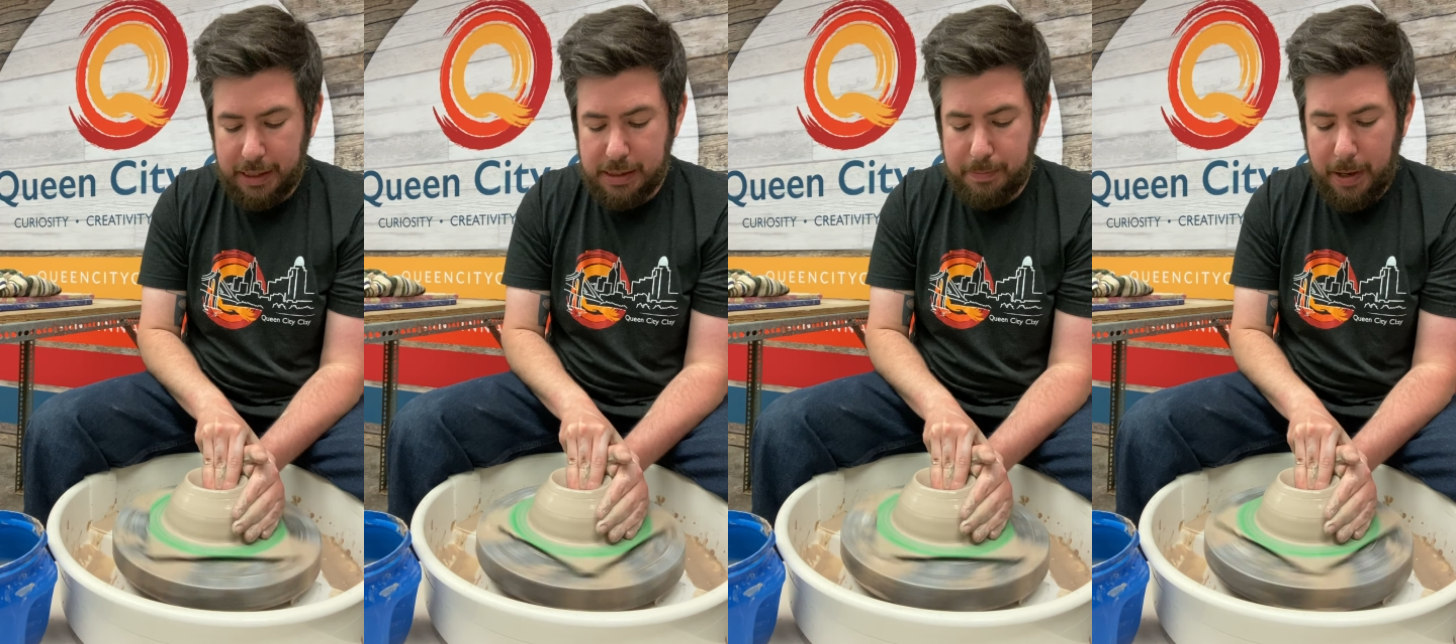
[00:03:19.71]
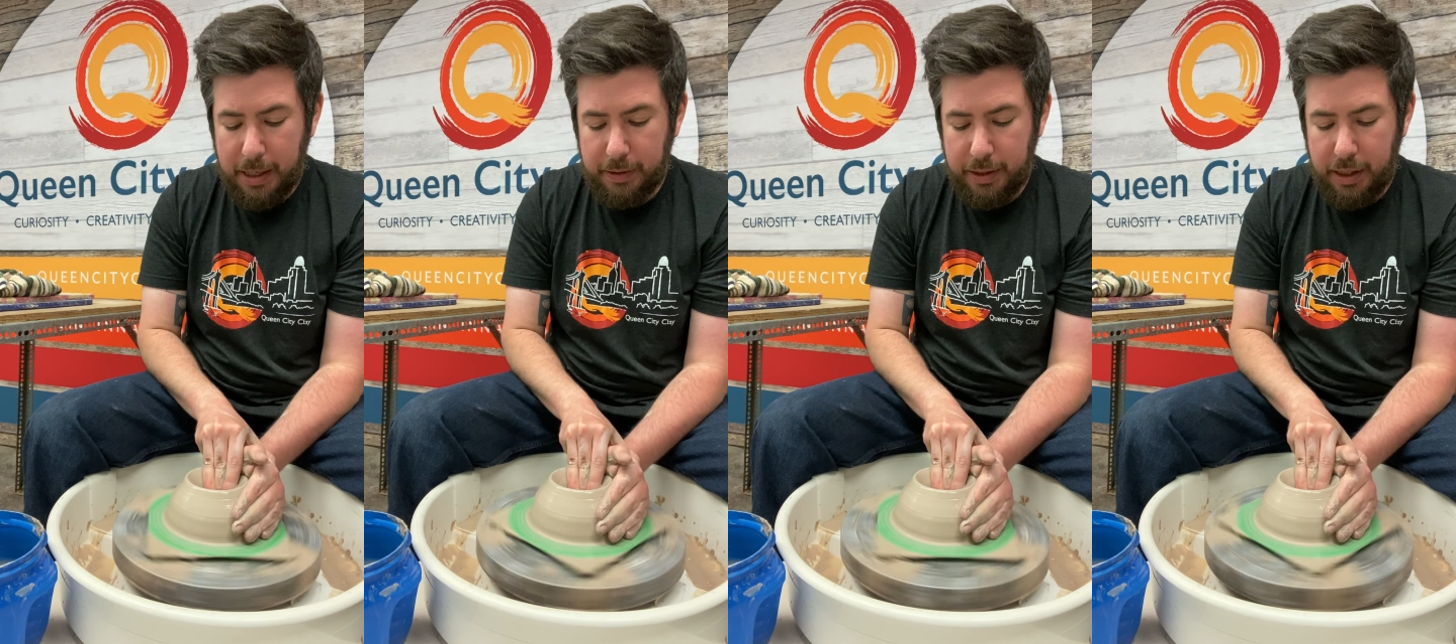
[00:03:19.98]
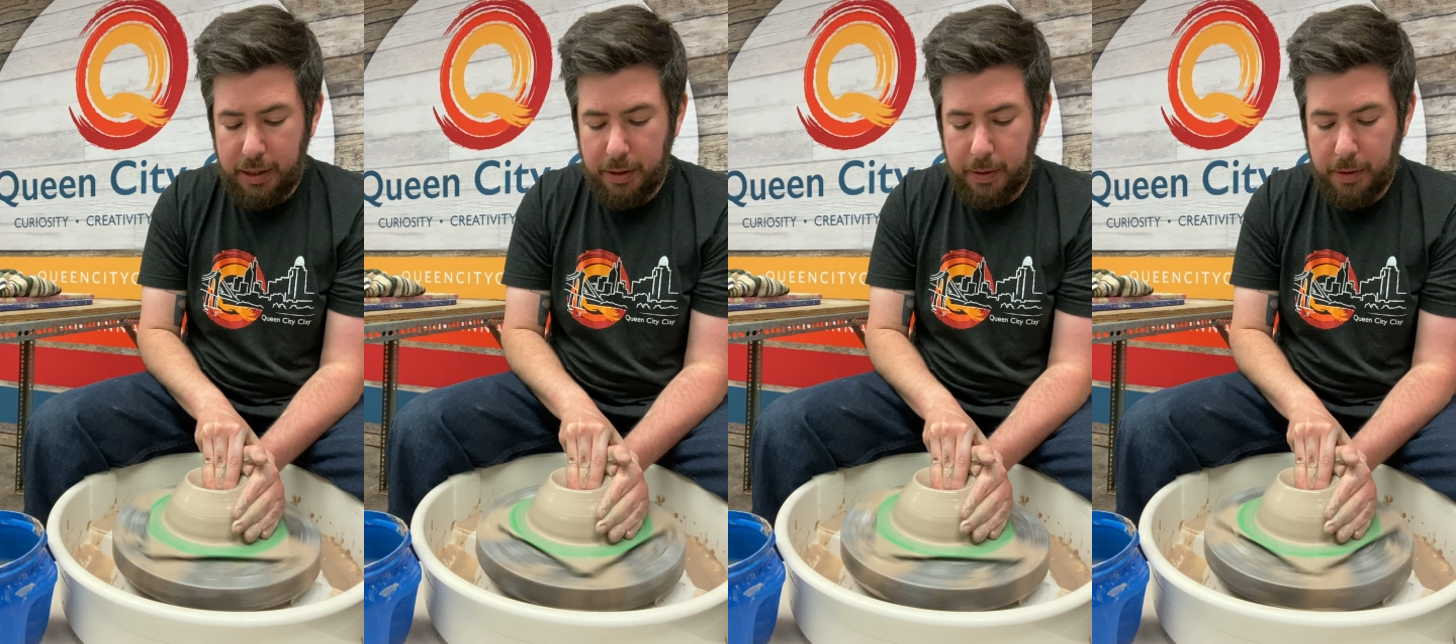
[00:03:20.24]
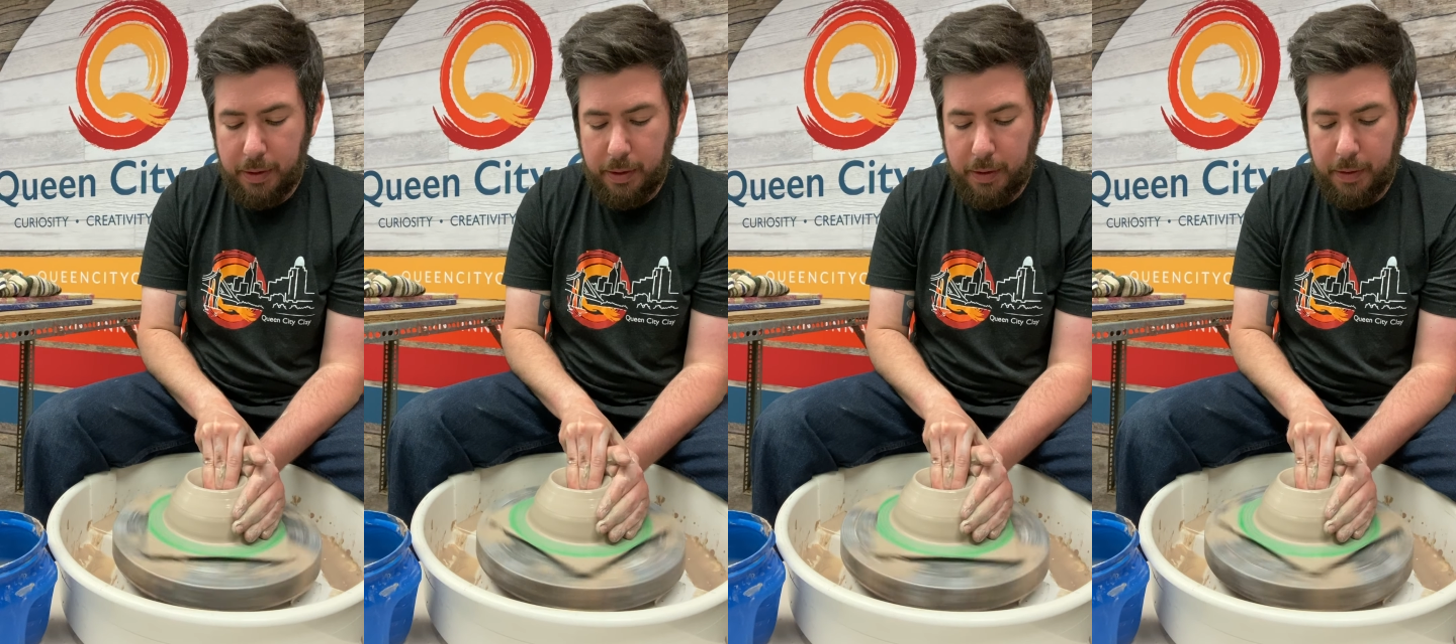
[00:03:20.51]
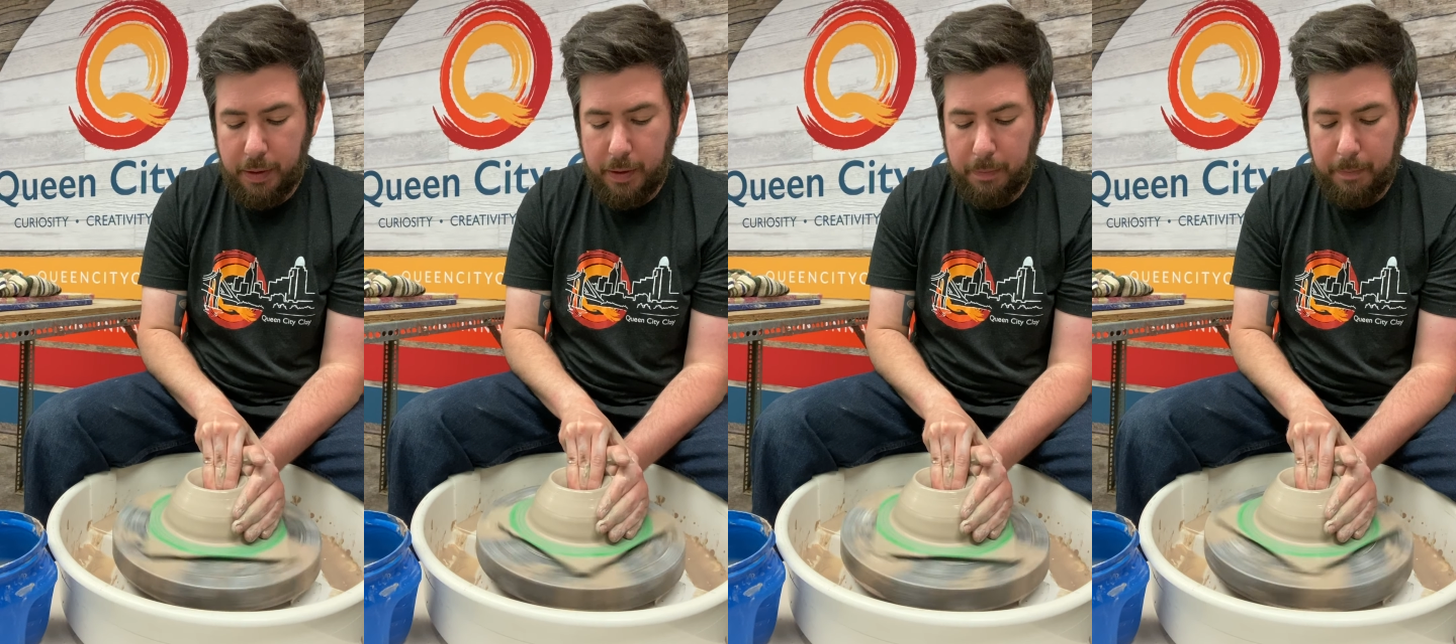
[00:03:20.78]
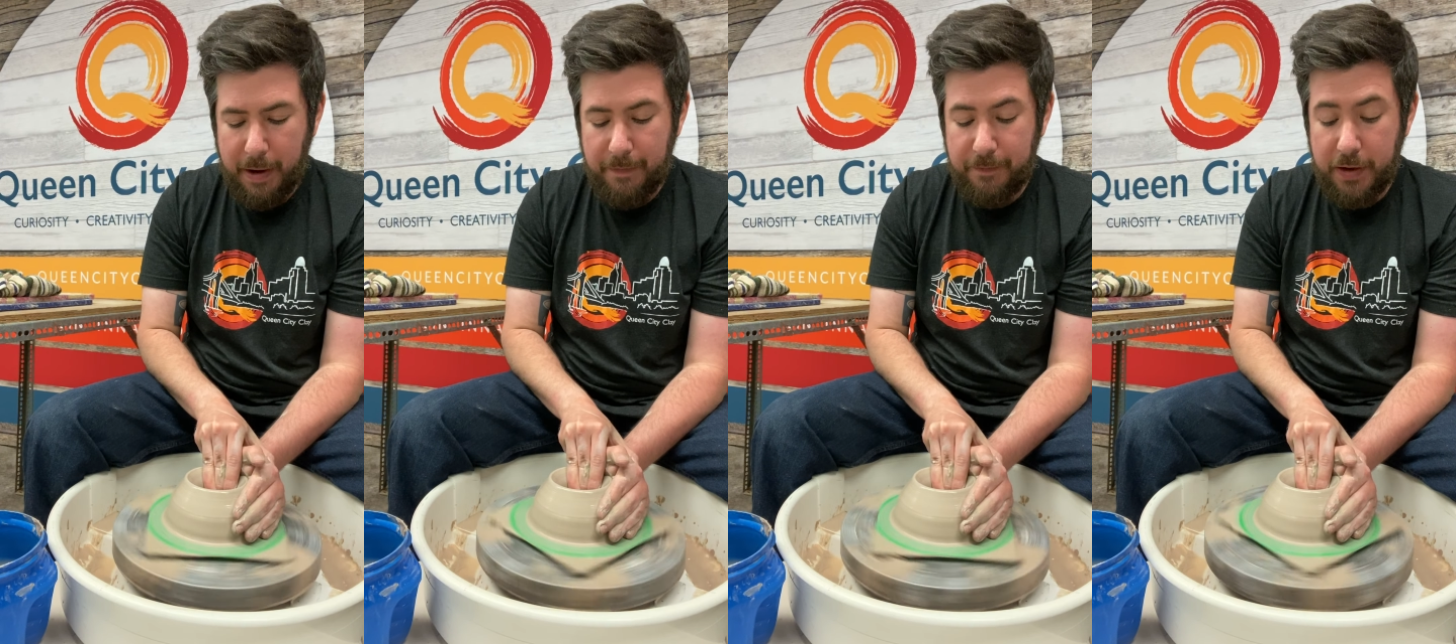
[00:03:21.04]
It's mainly
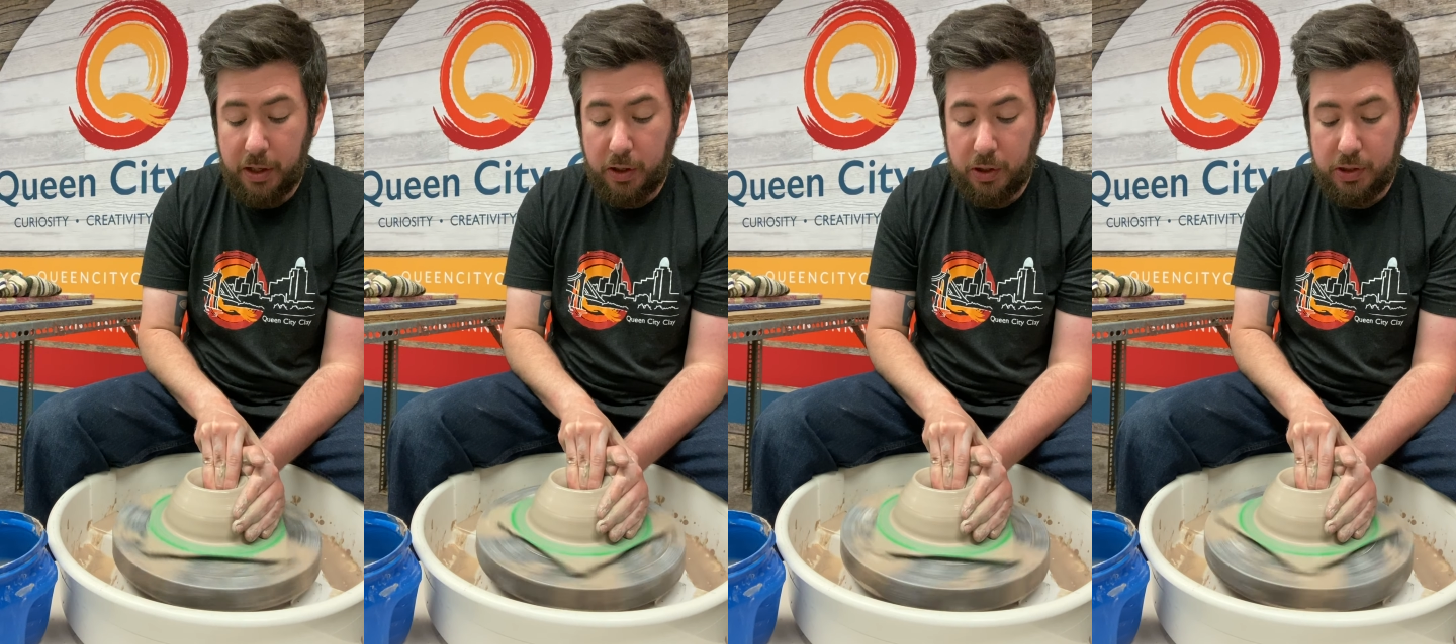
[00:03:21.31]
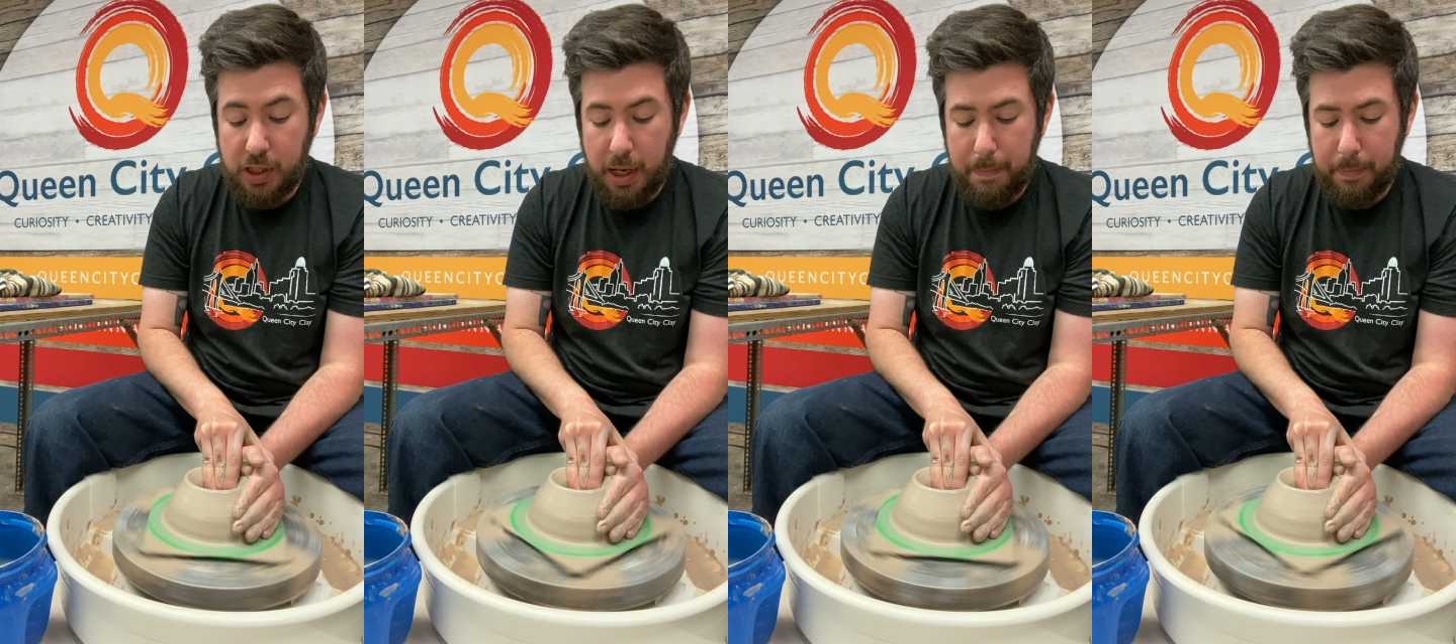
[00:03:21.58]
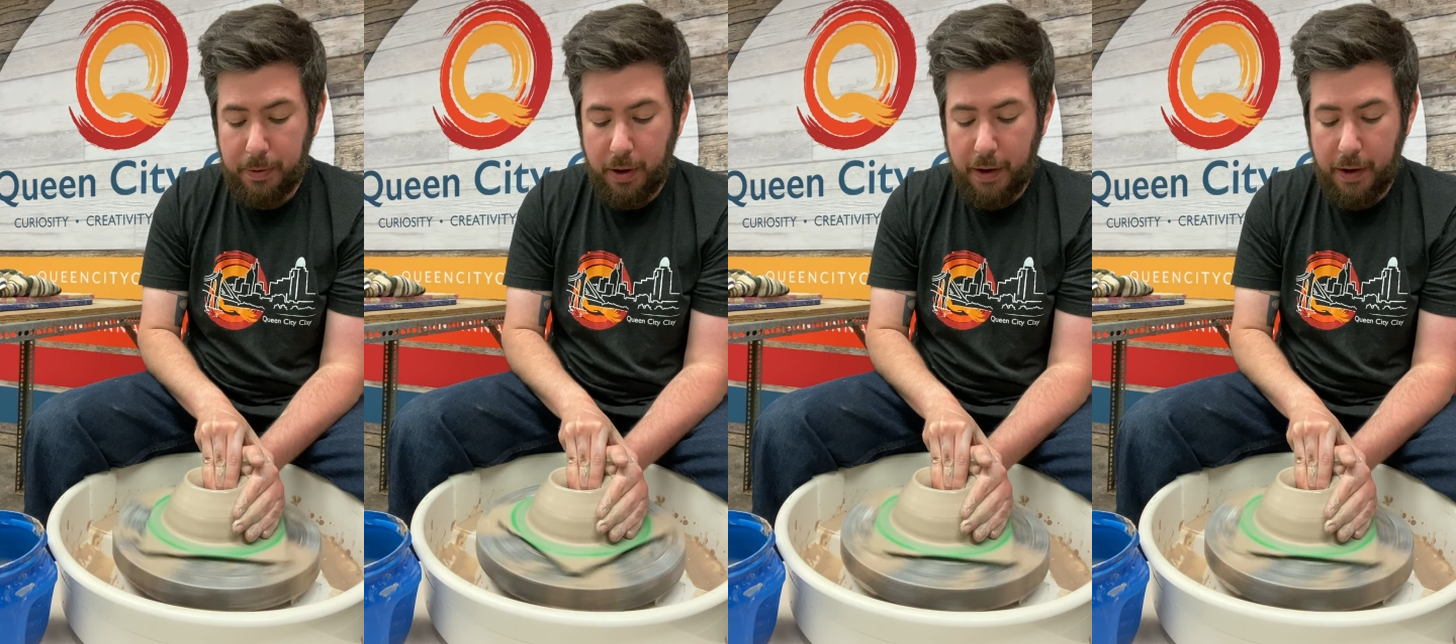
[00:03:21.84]
my fingertip